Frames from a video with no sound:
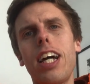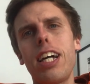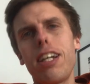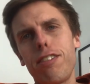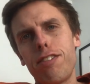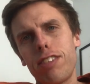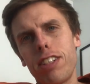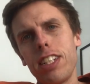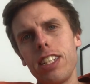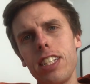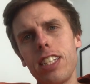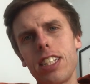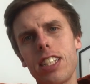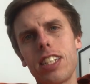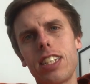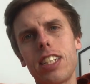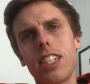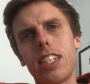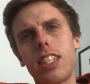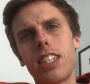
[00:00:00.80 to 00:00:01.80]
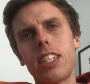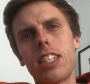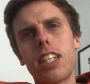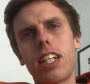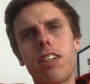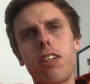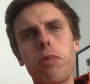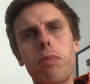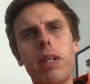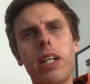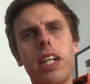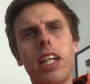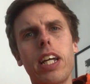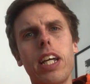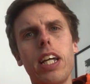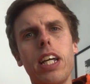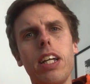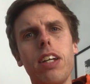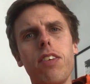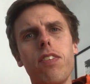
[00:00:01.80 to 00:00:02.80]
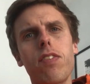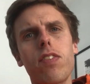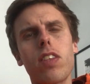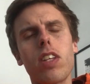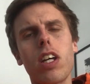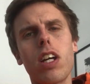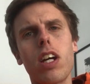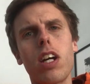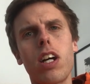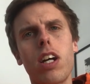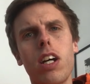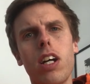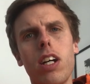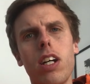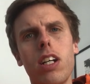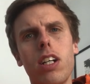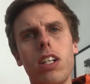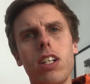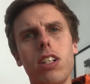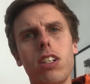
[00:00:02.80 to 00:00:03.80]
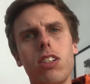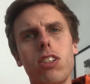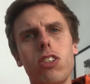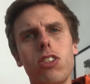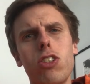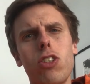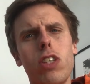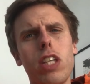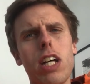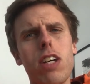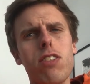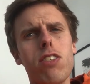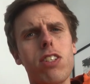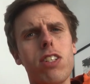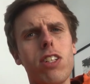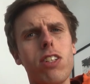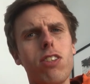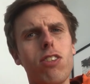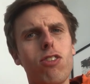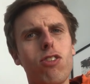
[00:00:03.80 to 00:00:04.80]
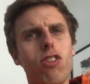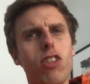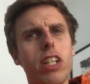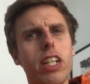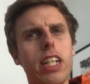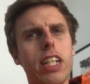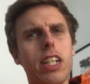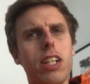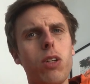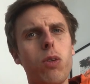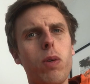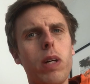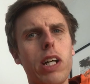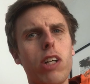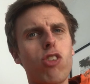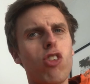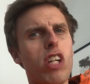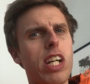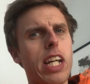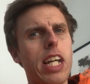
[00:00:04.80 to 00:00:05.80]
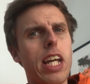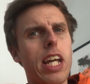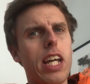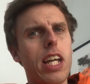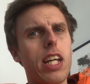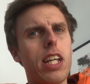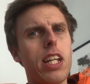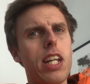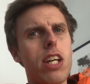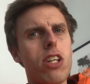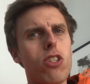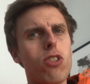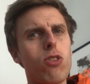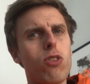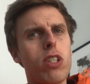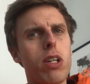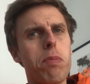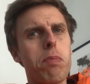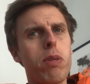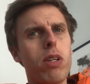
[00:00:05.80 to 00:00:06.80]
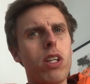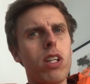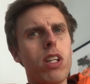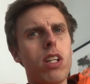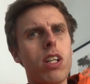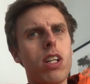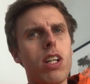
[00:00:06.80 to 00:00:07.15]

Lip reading: Hey friends, it's Harry Baker here, 2003 Quick Cricket National Champion,